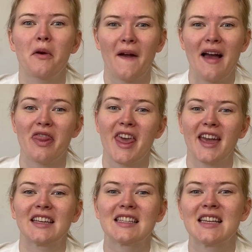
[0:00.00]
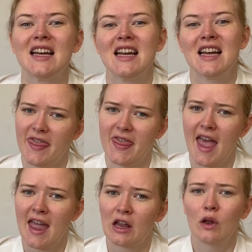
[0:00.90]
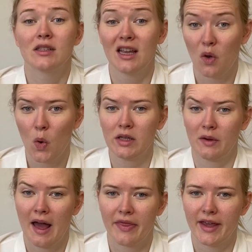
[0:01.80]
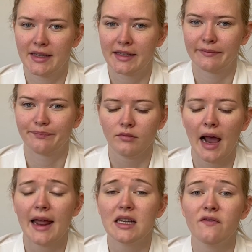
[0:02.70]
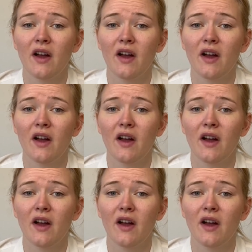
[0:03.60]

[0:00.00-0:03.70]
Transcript: around things. Acloset also had this. And I did